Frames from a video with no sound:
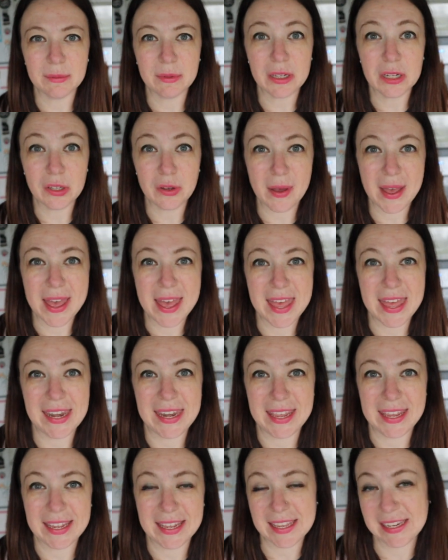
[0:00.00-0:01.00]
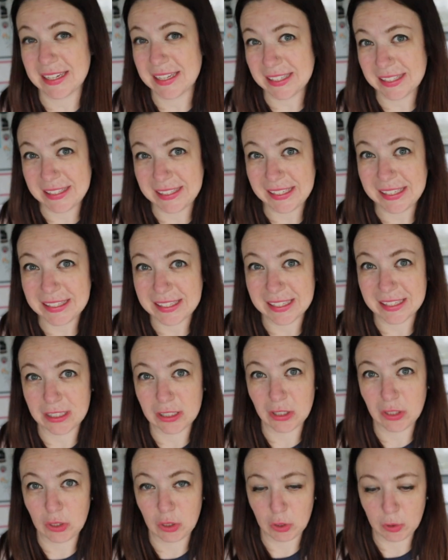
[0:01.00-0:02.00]
I'm gonna go ahead and season
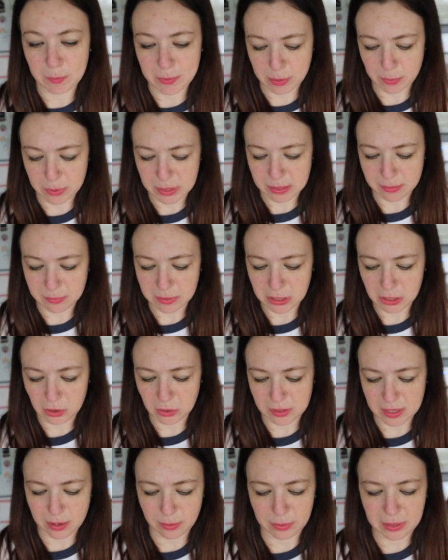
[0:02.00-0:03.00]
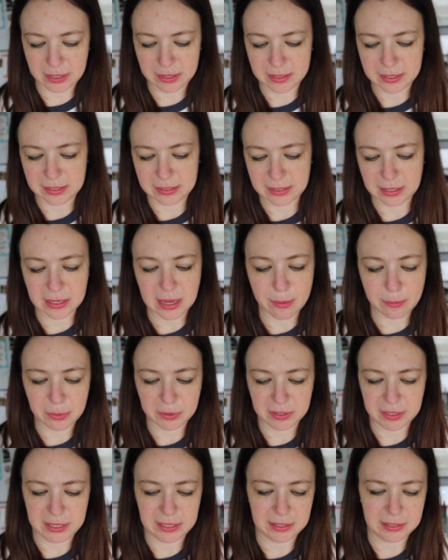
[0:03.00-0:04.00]
the soup and what I'm gonna do that with is a couple
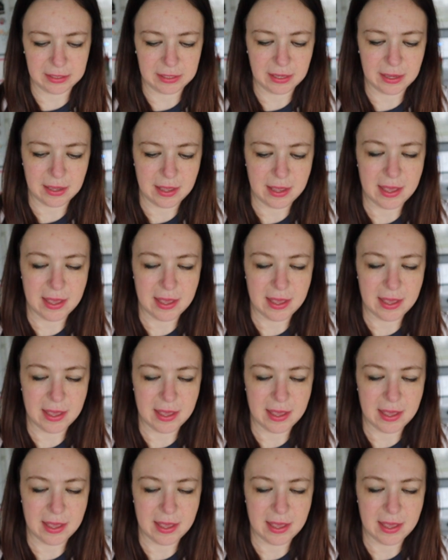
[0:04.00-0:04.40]
things.